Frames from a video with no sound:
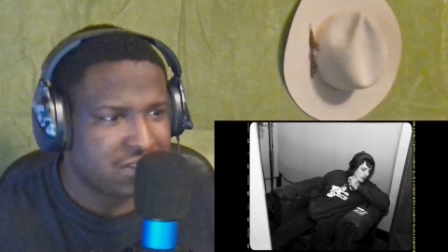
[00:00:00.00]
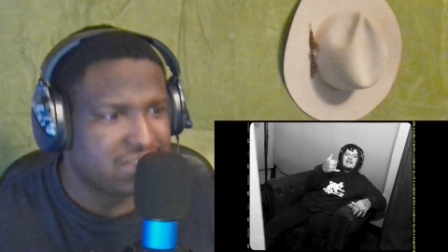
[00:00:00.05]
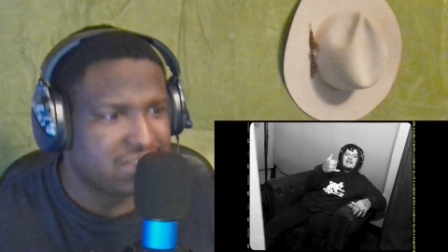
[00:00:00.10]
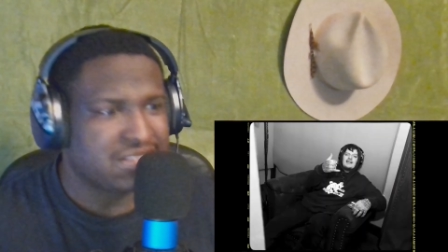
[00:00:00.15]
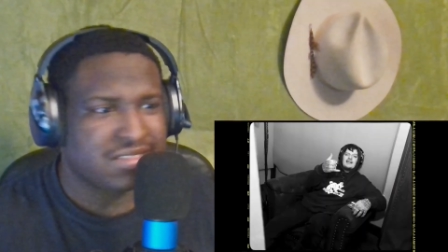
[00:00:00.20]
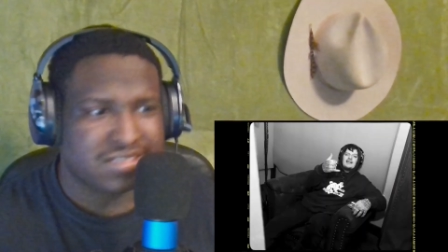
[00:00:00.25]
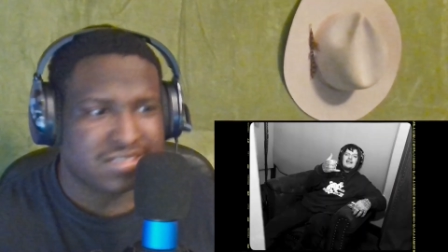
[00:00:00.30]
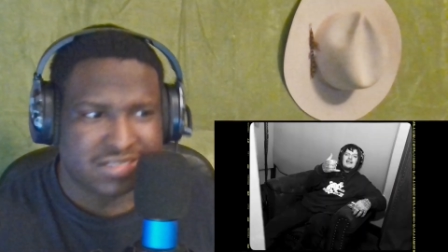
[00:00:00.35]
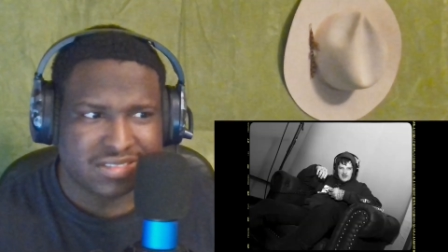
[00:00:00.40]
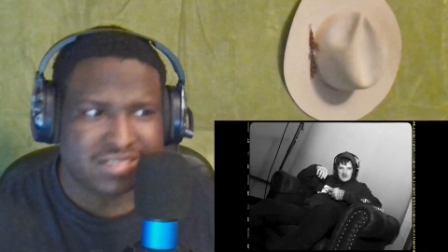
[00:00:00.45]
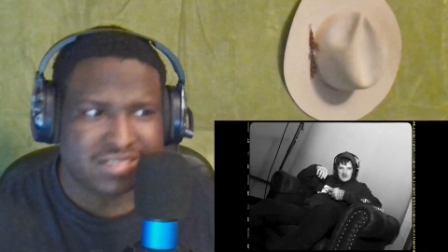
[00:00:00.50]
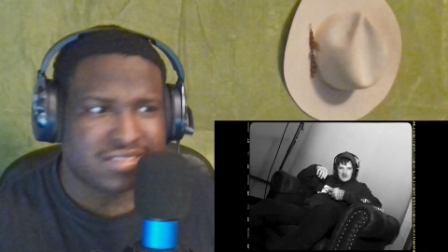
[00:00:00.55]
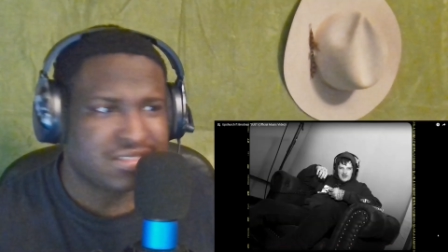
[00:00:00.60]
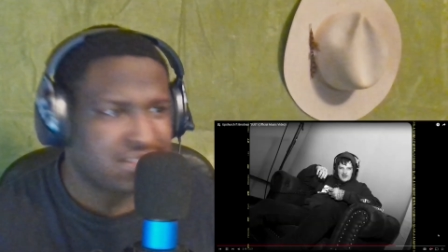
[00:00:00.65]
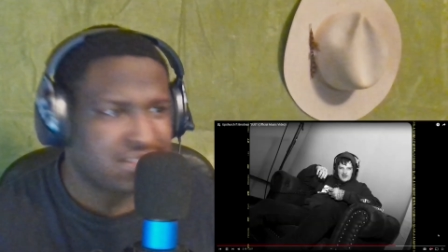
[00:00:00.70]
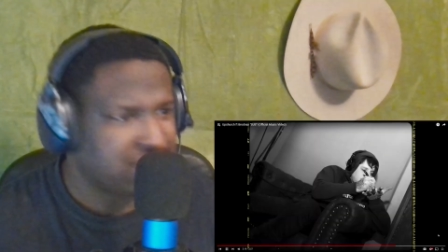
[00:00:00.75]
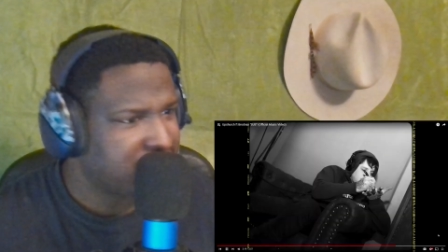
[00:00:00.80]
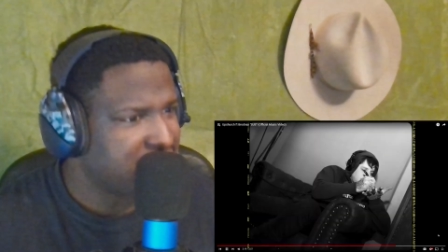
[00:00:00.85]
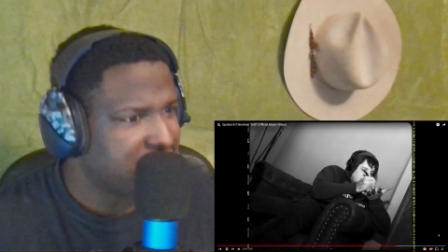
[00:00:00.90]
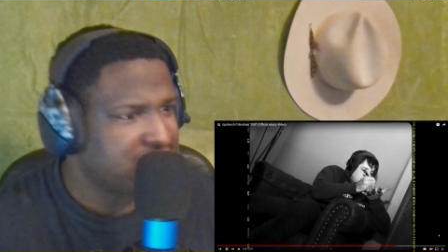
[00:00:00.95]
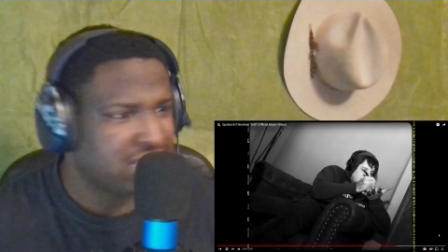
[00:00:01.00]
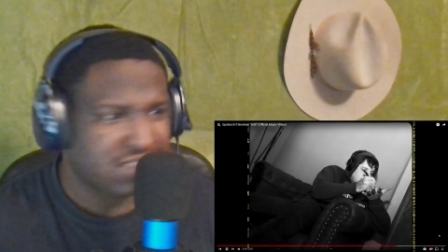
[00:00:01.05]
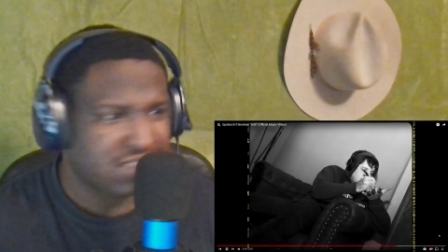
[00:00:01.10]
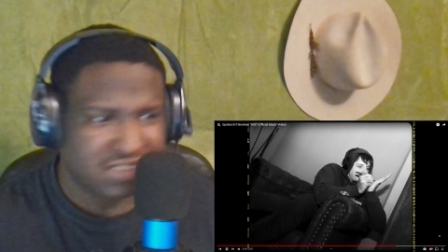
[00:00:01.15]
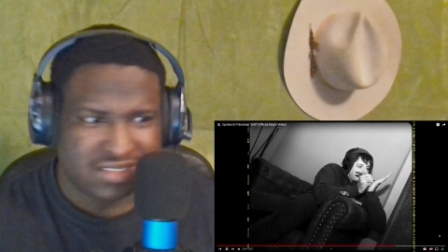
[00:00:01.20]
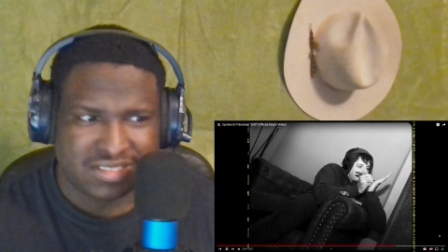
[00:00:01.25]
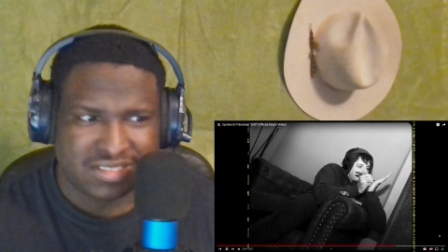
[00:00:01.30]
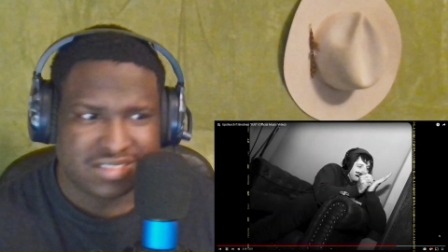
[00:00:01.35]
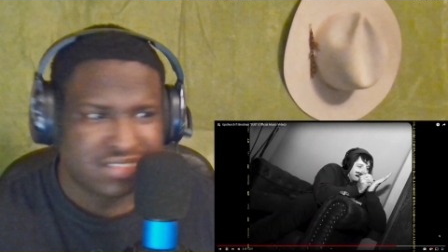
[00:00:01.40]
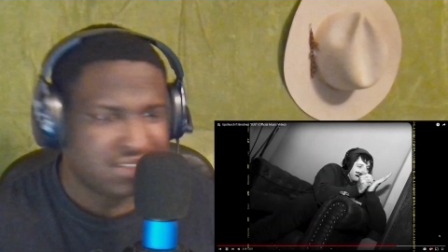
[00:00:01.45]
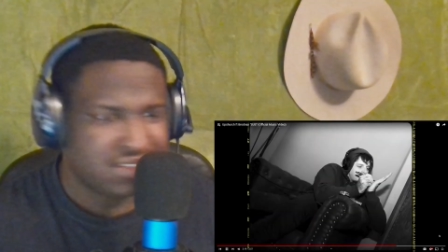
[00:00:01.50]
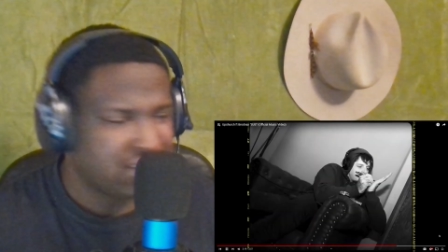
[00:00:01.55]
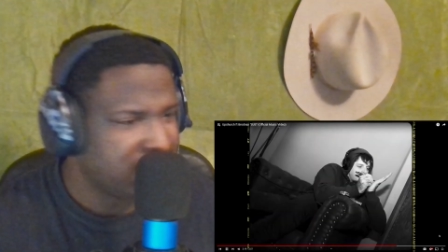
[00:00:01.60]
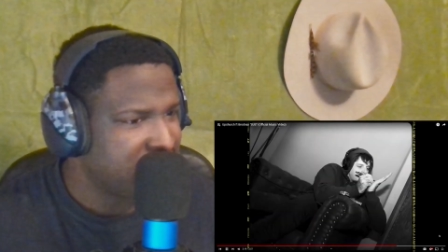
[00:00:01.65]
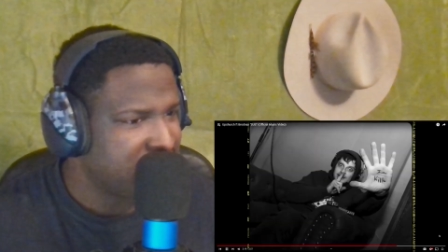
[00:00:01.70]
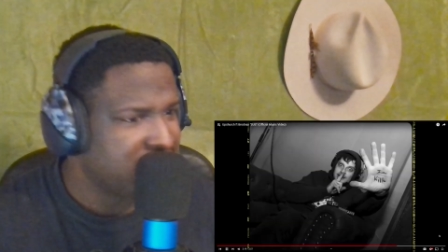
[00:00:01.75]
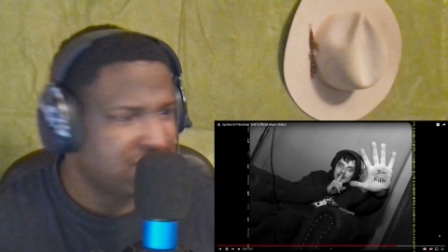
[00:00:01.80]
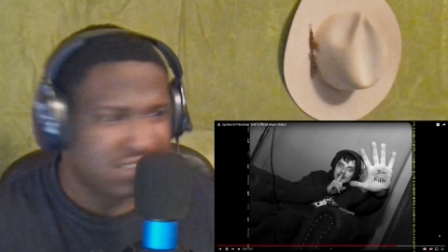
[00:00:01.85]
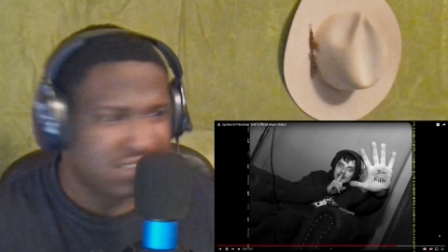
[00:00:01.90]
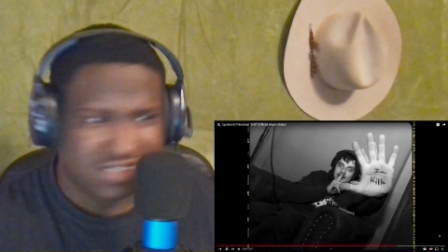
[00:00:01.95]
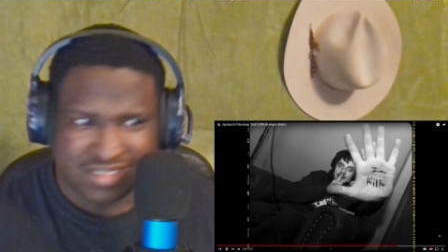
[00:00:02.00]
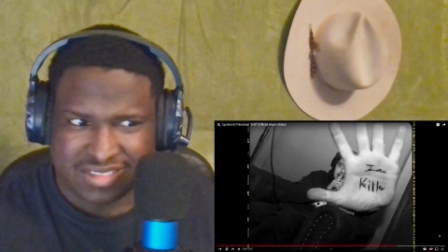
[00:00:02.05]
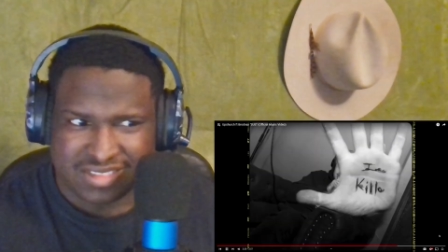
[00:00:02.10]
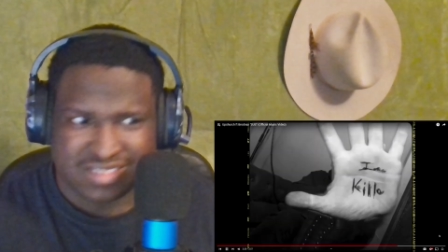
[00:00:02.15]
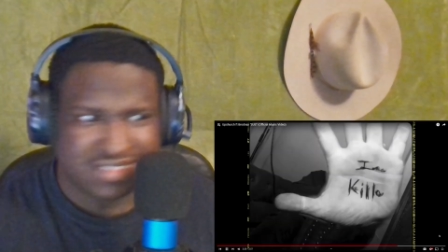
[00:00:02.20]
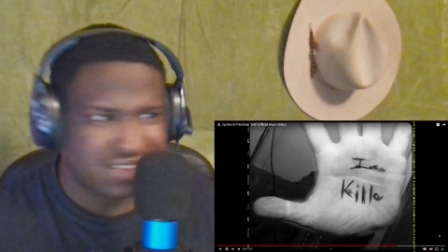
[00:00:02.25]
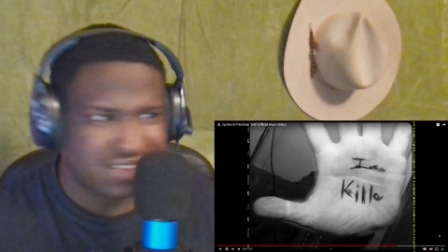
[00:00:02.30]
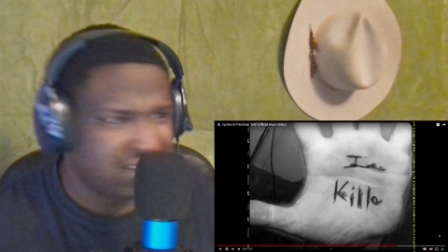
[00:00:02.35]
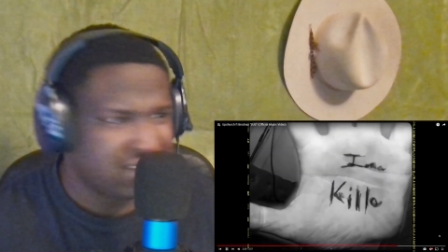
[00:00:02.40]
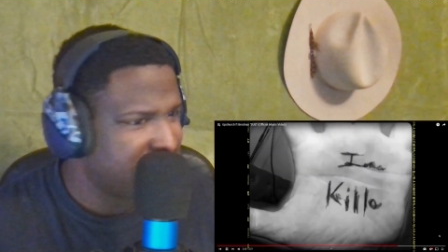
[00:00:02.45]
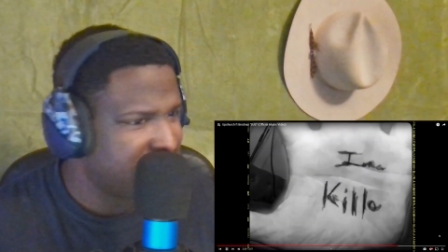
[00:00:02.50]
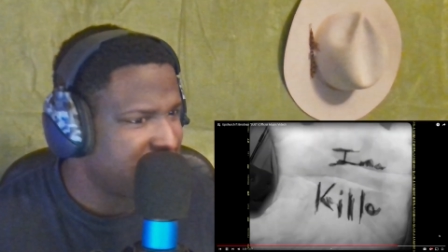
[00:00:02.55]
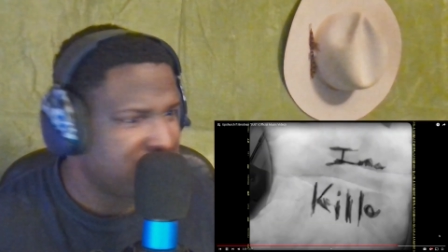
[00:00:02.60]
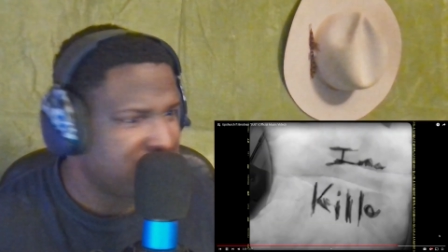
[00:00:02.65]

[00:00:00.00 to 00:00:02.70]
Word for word: out the sticks when I'm with that Rugaru. Yo, hey.